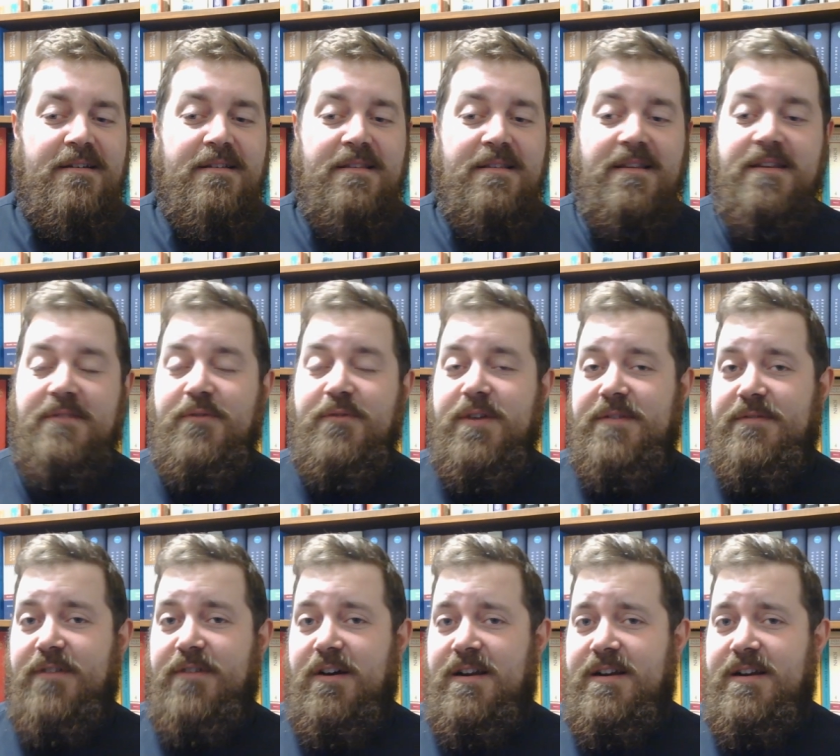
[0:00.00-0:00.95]
that if we
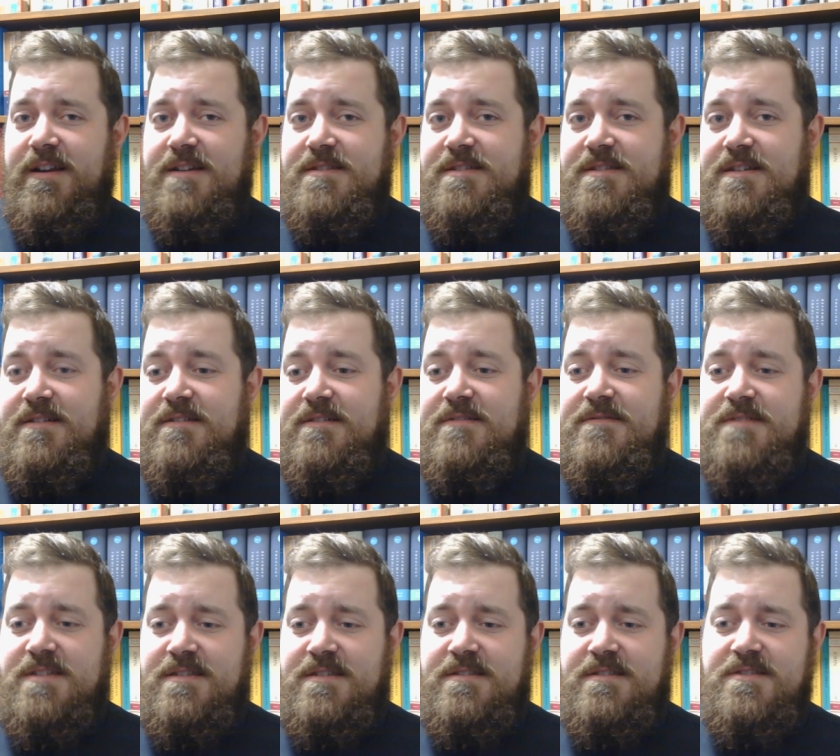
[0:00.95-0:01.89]
find ourselves
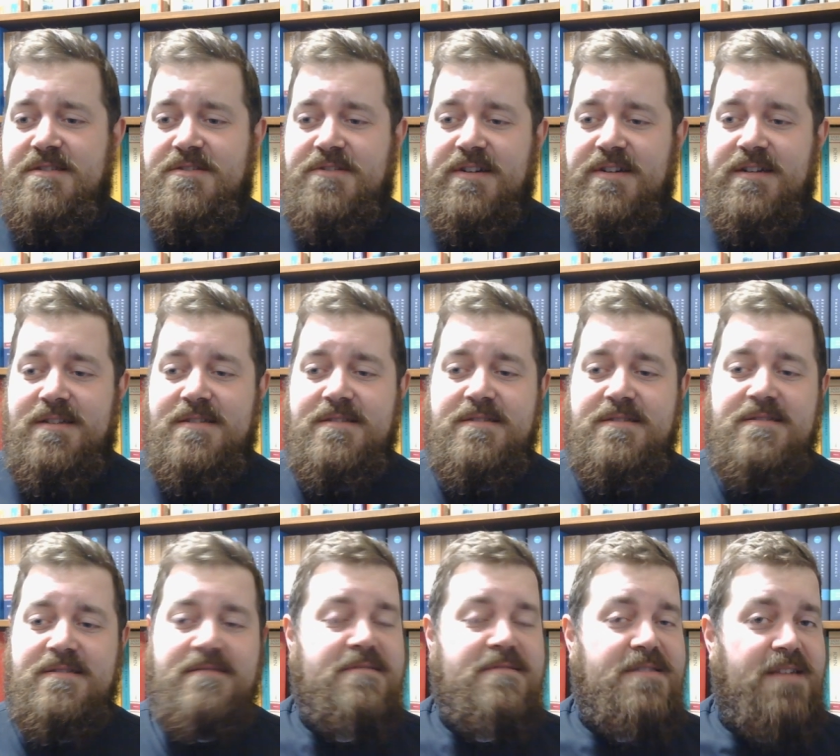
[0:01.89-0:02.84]
in distress
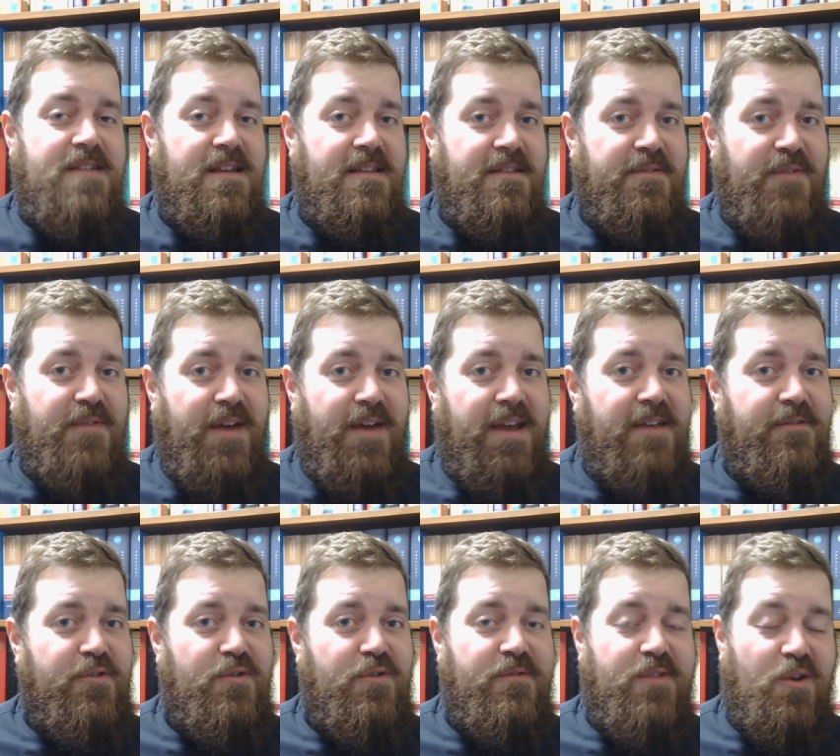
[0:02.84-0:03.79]
and seek the
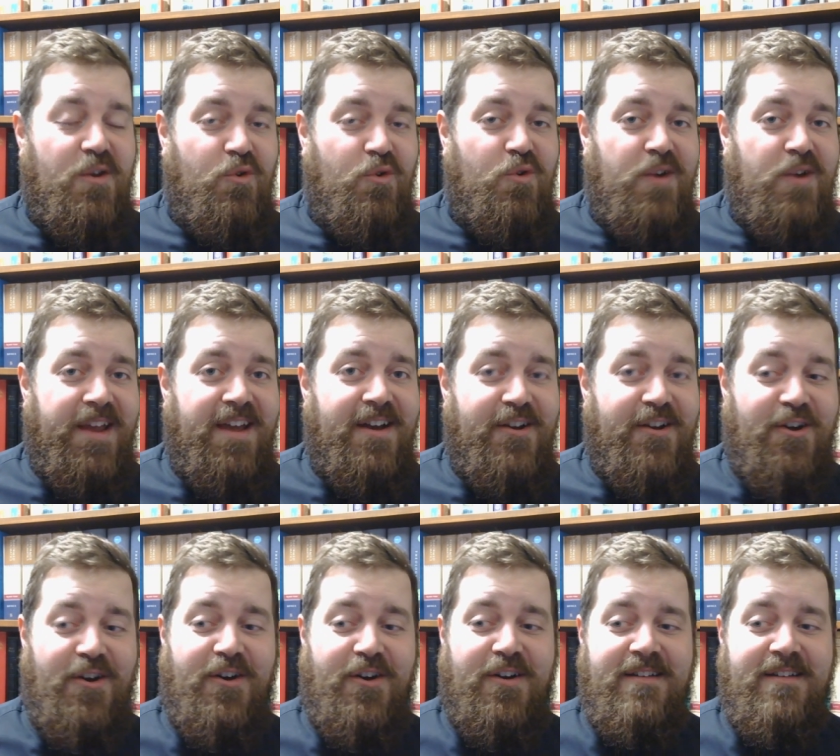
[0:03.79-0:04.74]
favour of the Lord our
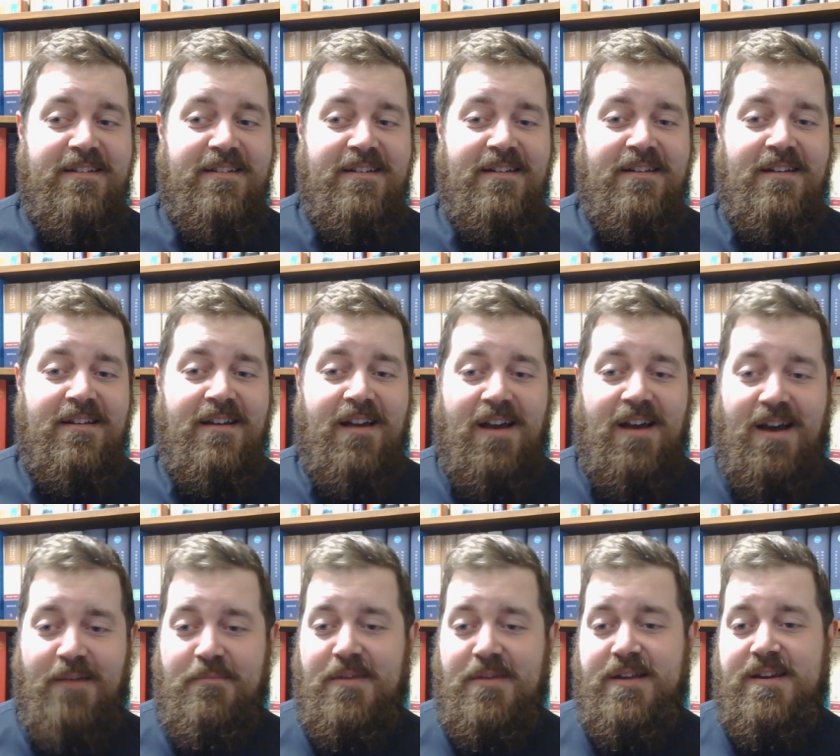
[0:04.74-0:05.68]
God,
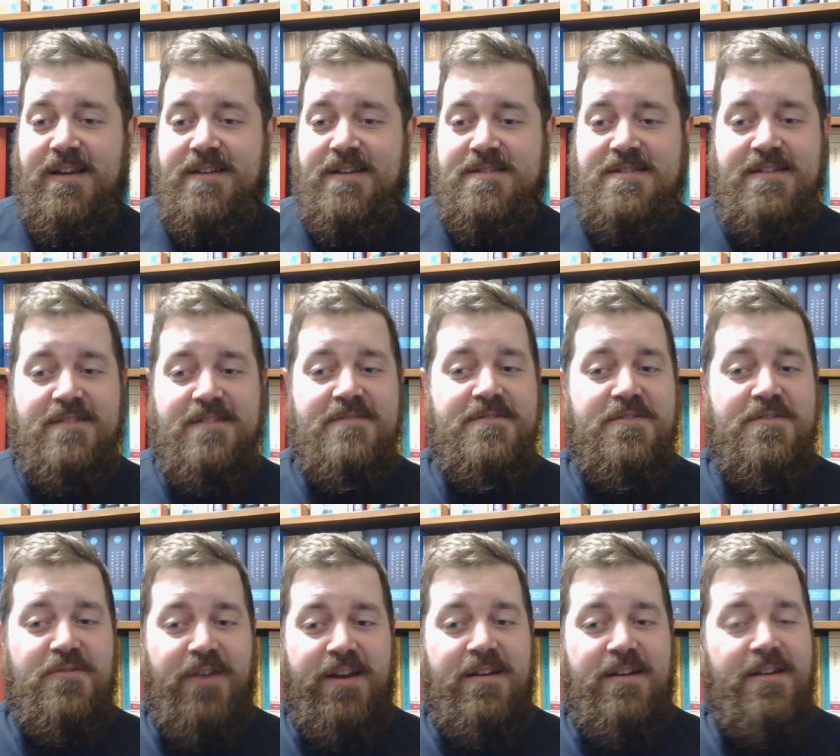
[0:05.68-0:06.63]
humbling ourselves
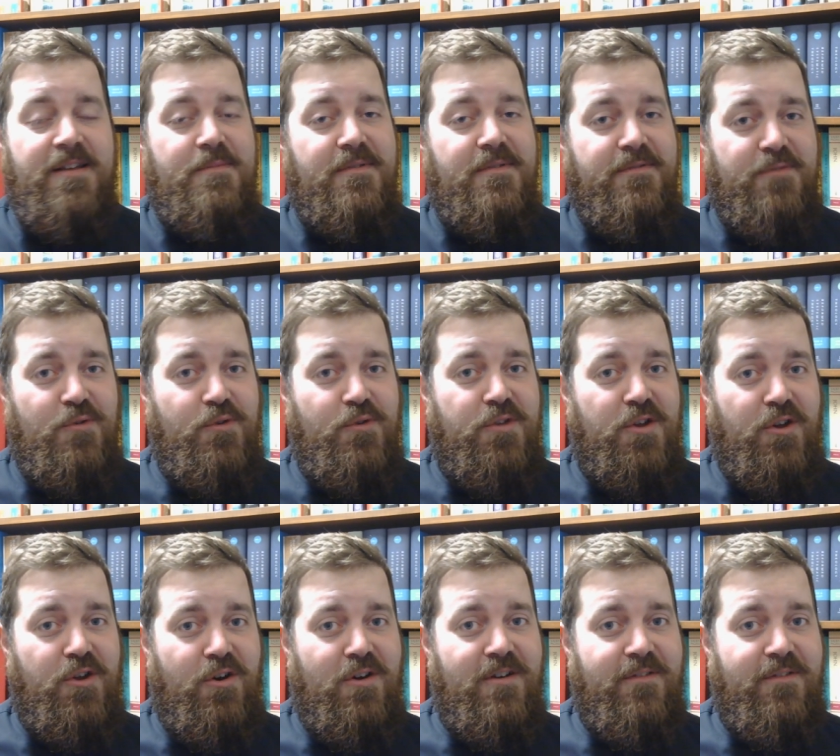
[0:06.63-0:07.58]
greatly before the
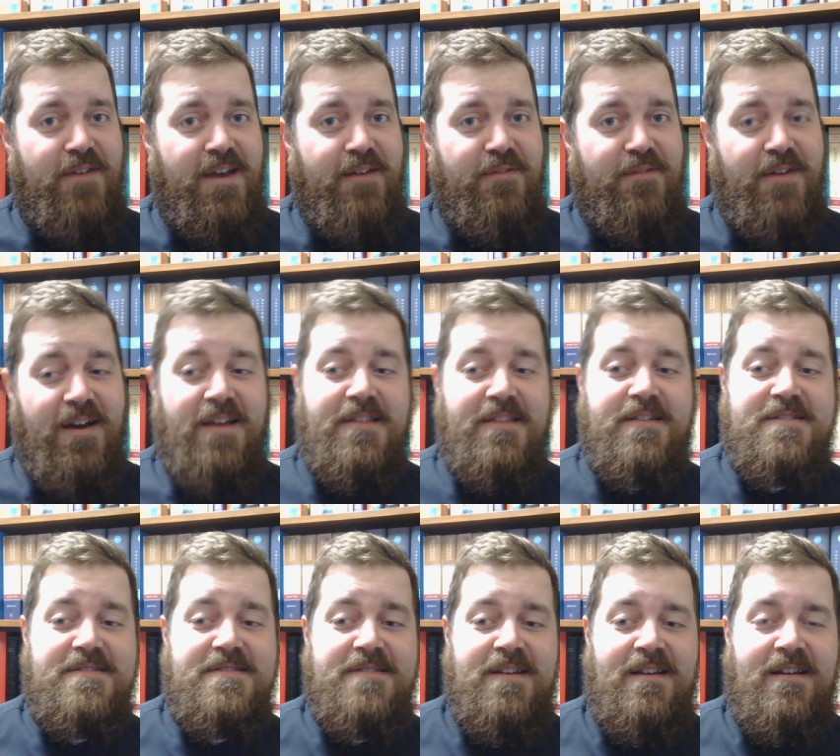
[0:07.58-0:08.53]
God of our
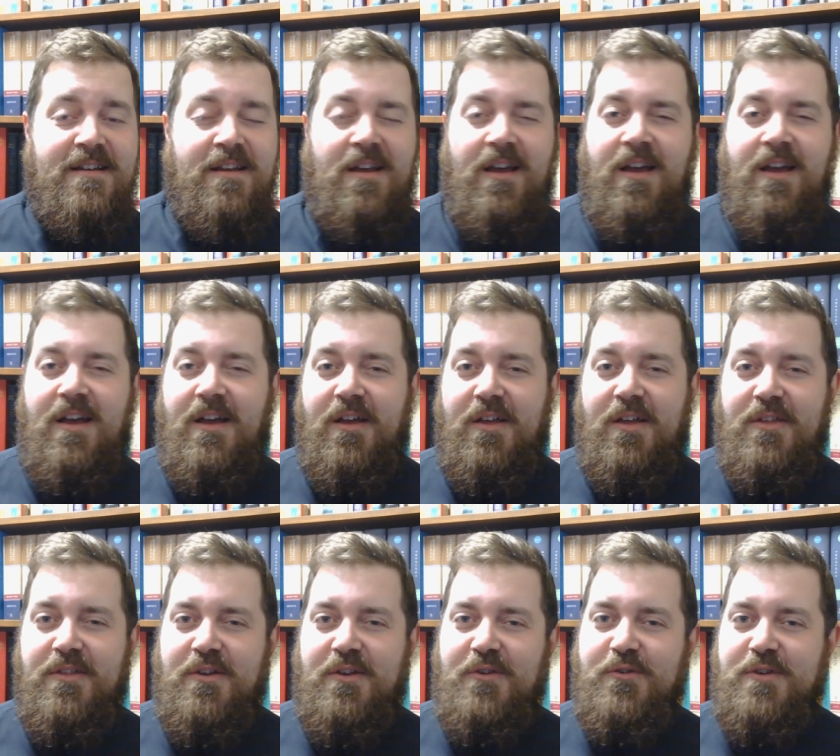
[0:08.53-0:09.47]
fathers,
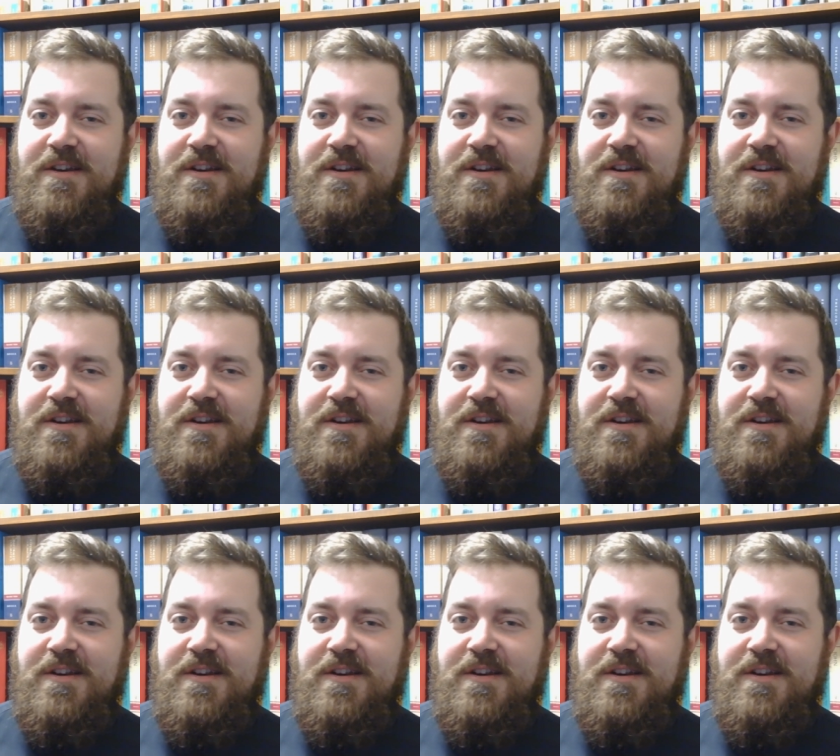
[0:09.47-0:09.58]
the Lord